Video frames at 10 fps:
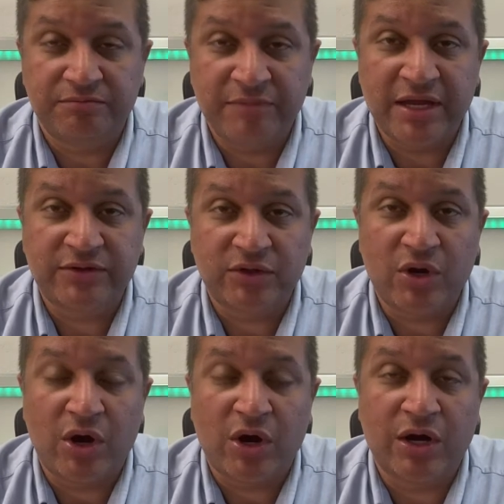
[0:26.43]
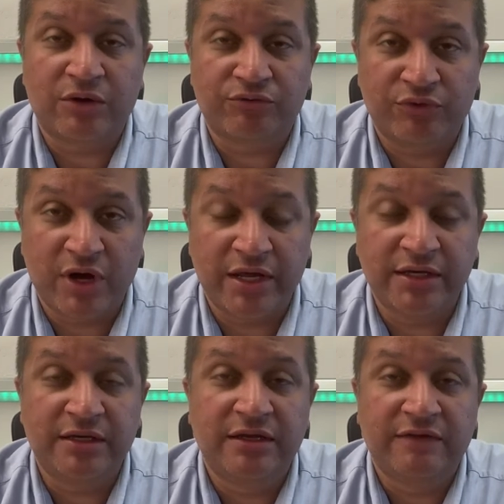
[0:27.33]
make the car
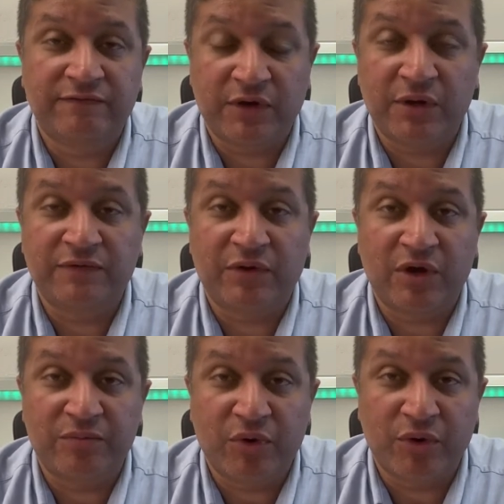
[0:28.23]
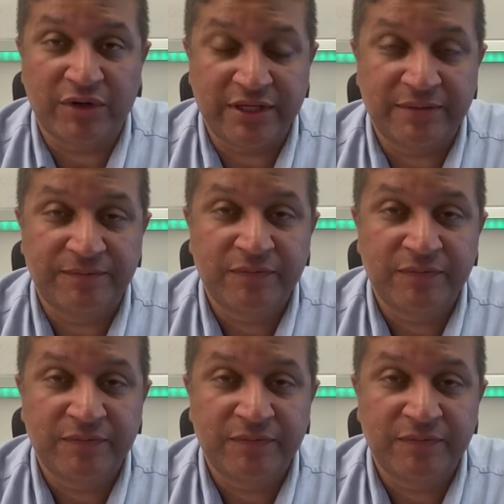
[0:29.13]
run very, very poorly.